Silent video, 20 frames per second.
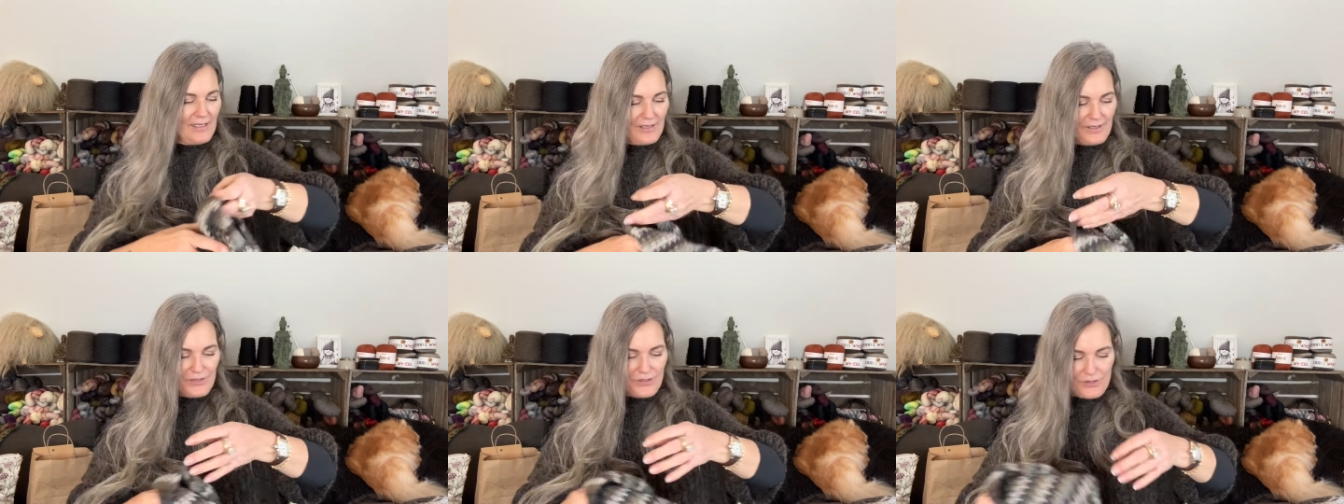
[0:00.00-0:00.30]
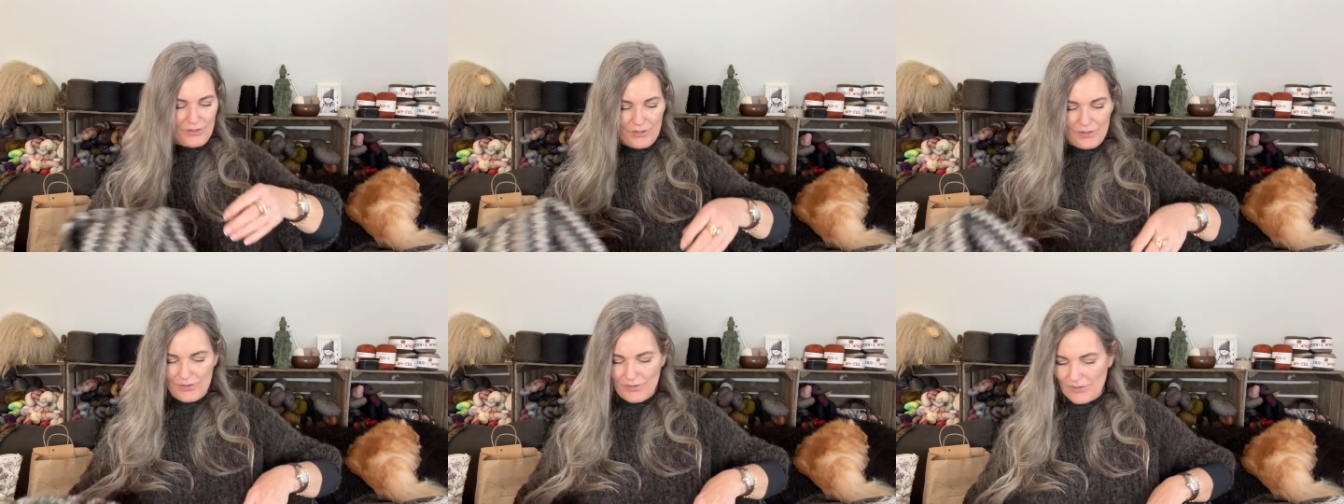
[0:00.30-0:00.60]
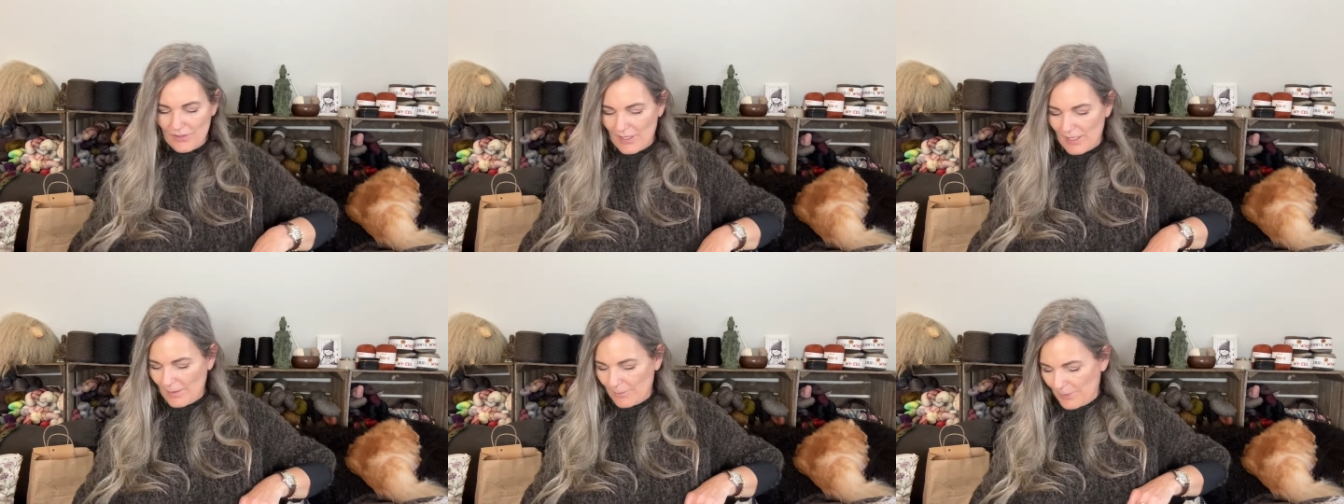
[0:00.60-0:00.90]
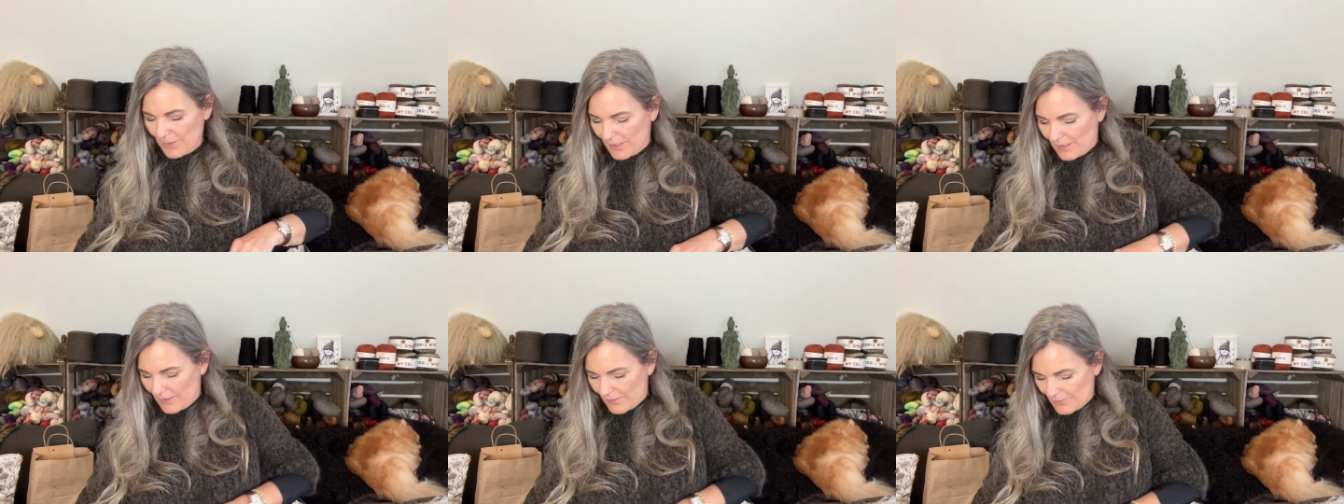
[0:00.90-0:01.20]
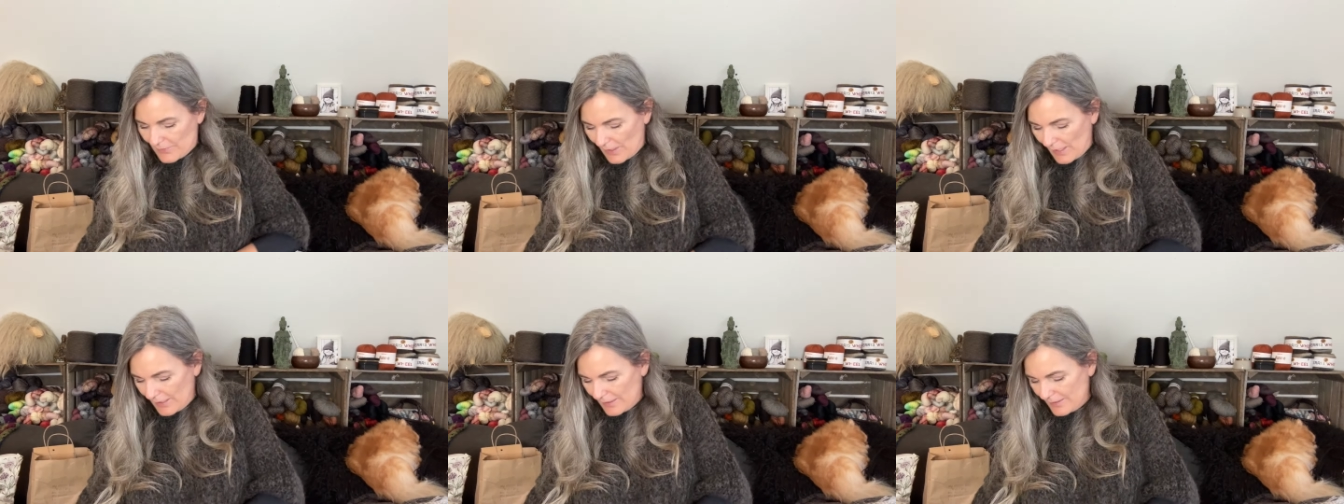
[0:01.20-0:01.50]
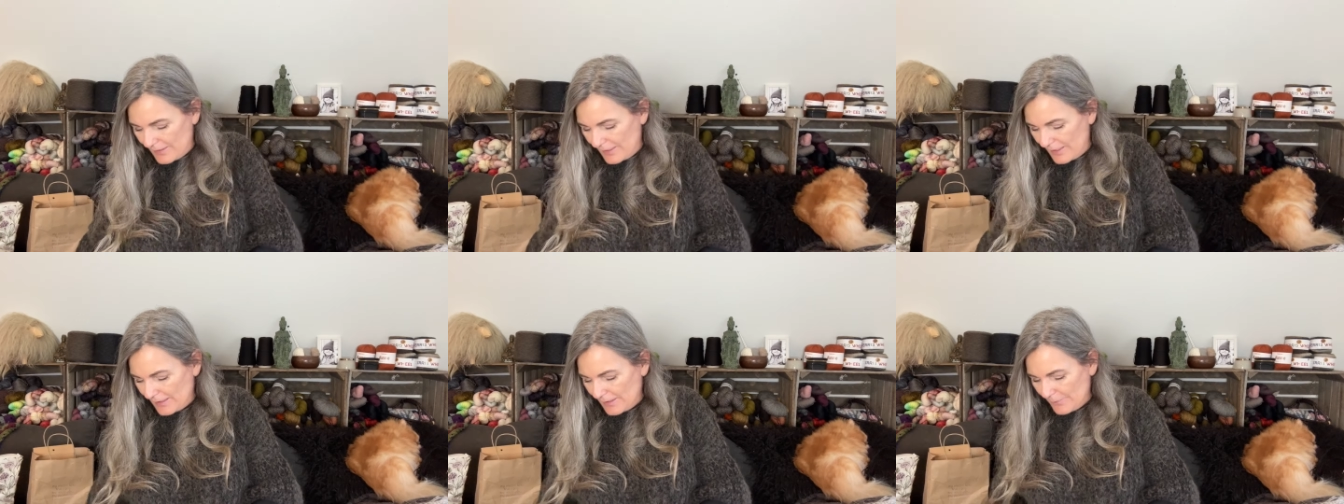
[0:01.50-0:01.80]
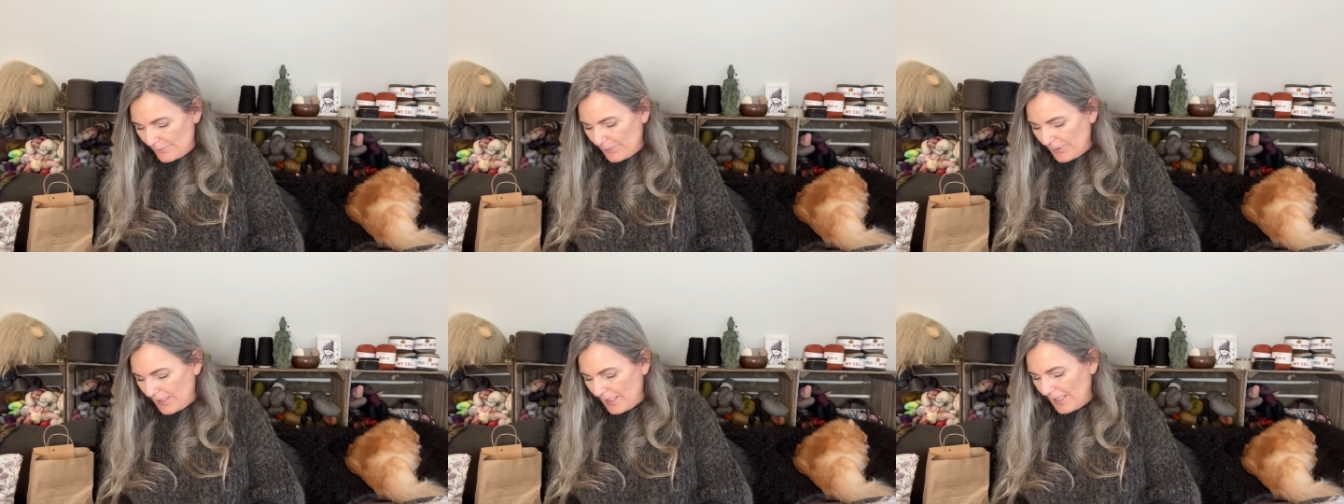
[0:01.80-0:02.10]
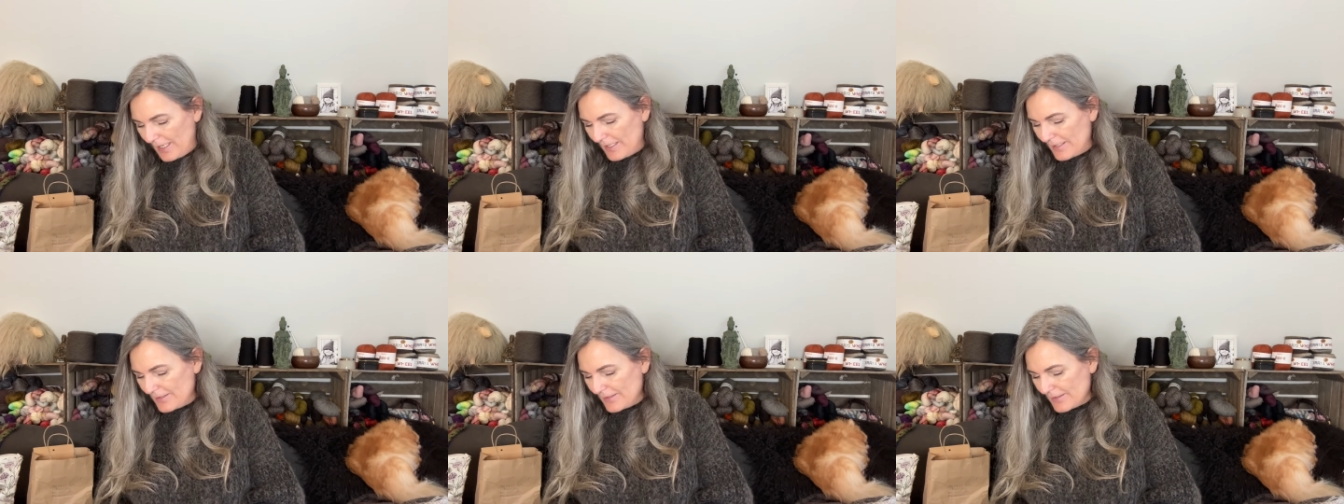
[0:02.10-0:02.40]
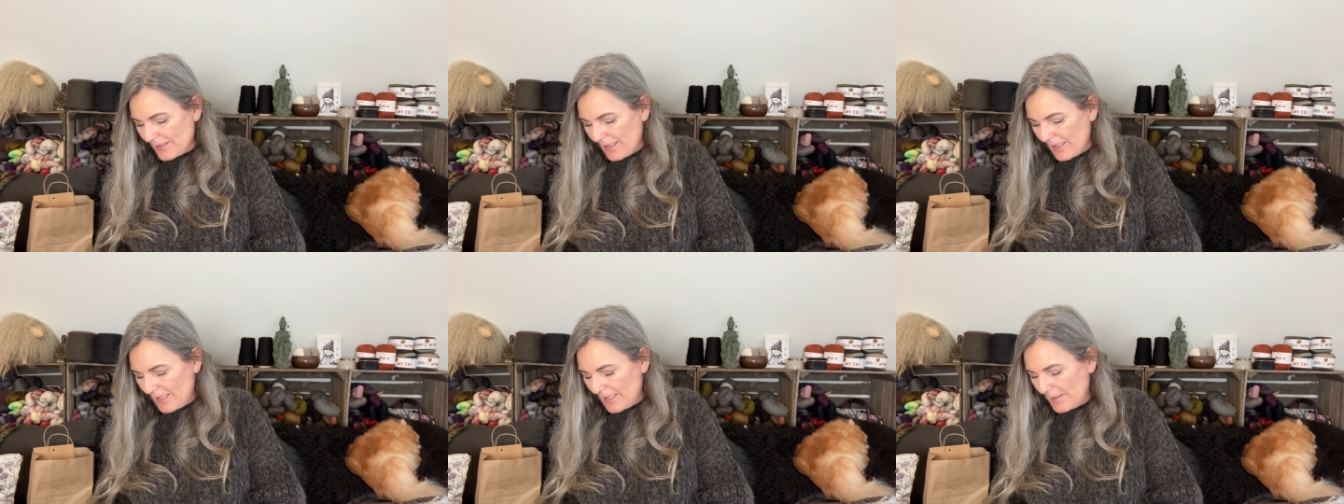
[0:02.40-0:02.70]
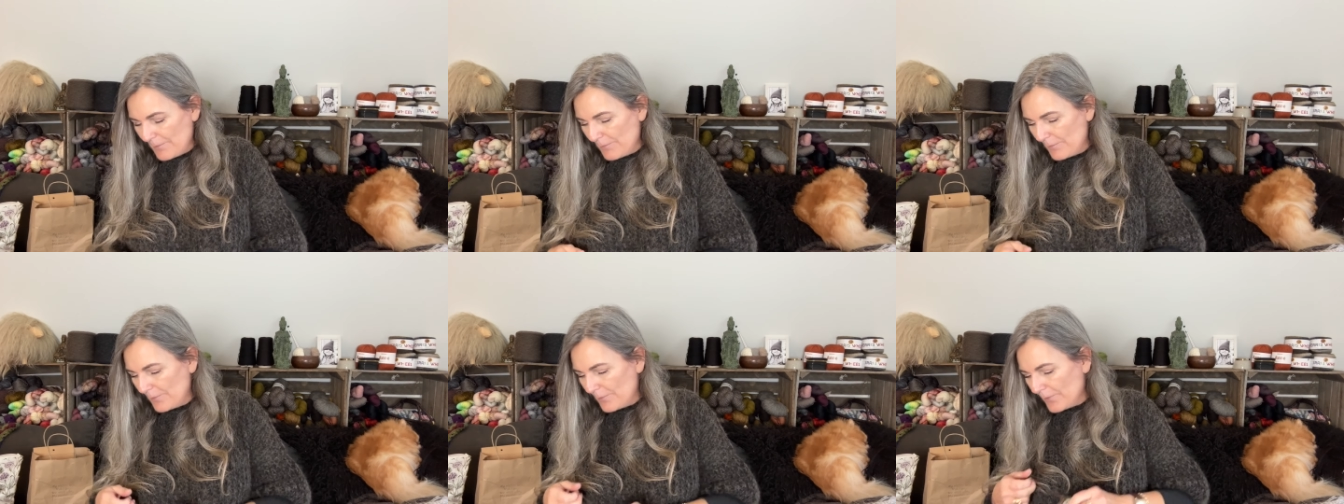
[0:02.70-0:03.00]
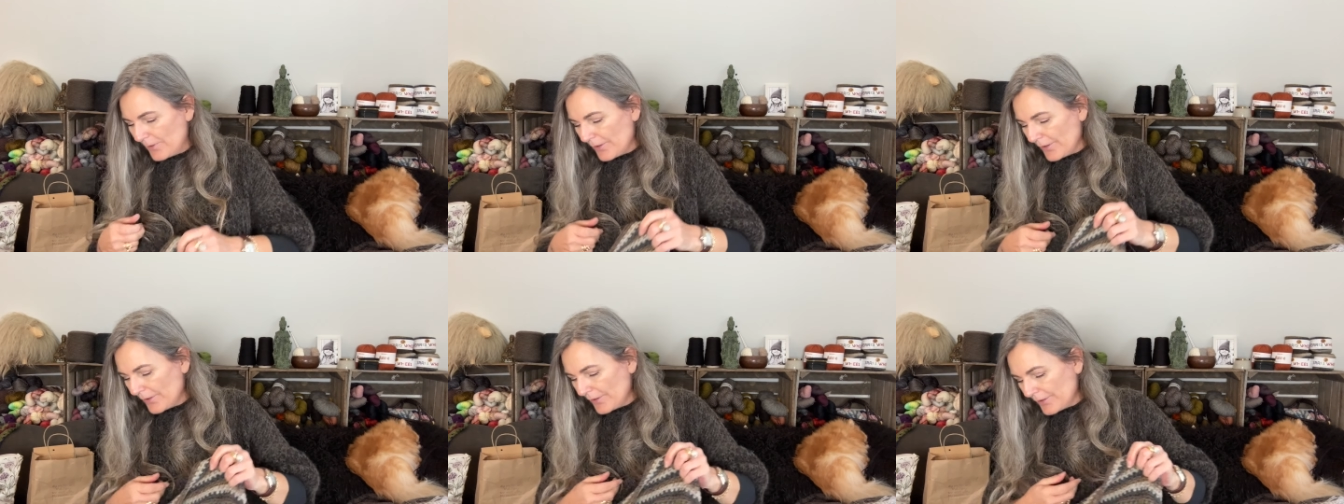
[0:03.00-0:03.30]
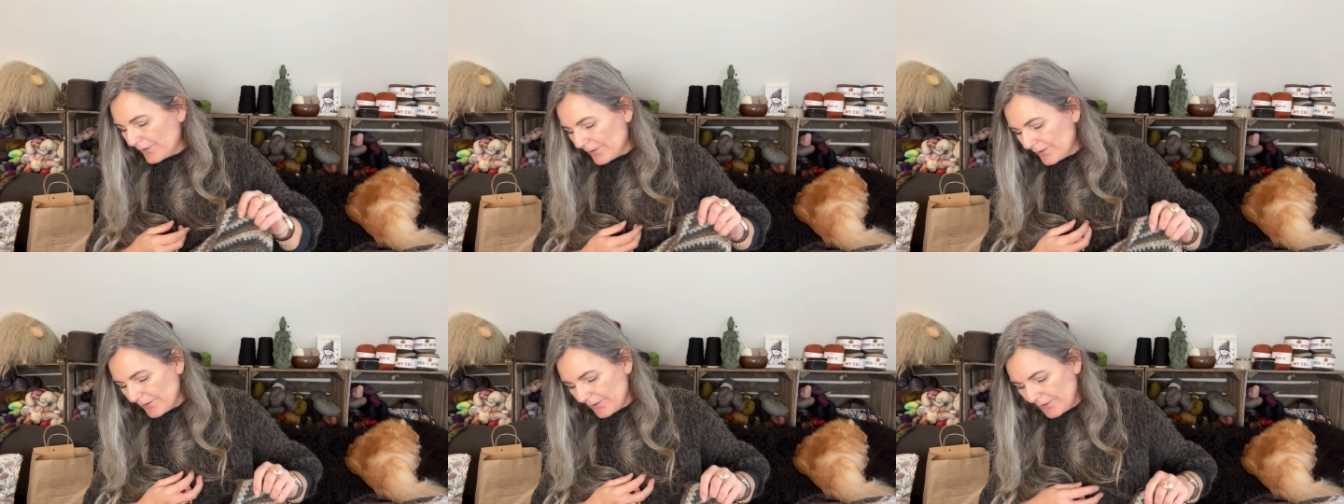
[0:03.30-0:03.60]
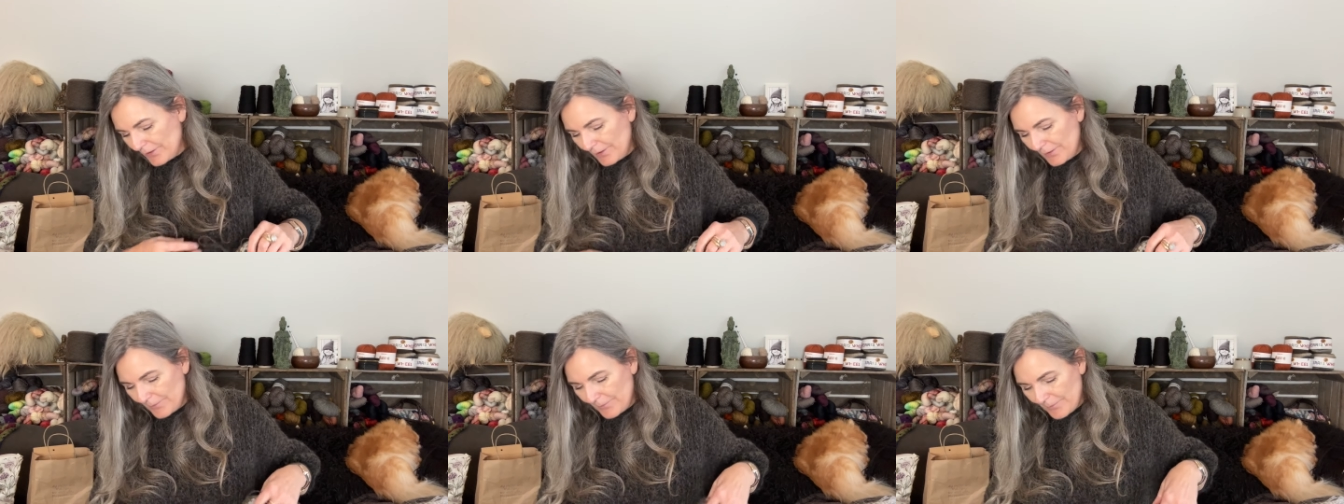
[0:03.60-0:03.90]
us just see, because I did place a marker.